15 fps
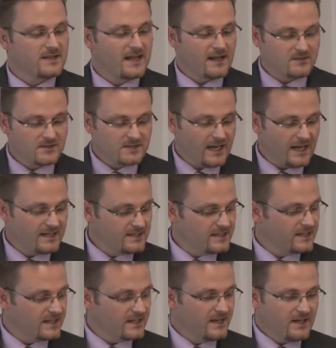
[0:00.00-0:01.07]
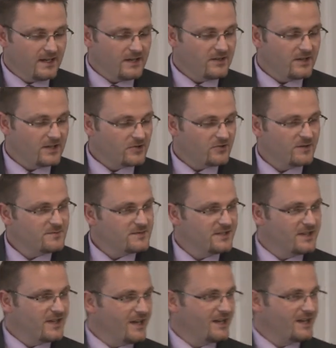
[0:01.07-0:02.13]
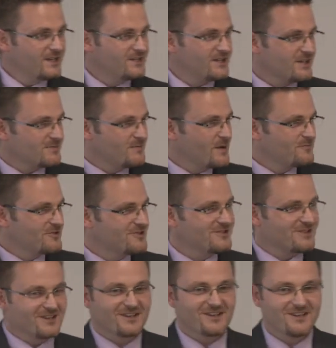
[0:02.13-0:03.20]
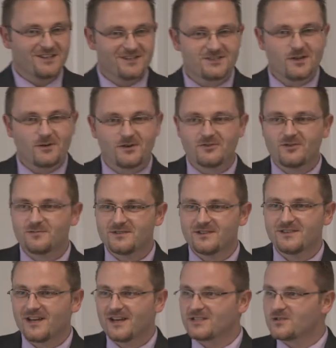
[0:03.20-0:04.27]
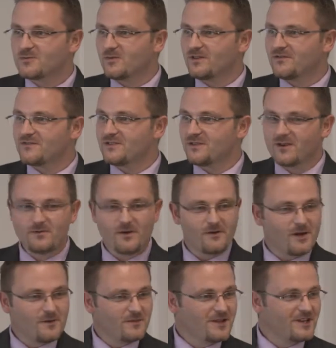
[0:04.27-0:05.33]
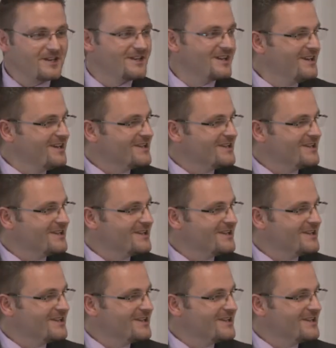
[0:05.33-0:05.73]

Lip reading: Now, sadly, the encrypted NHS memory stick is so encrypted that Swift, it won't let me in.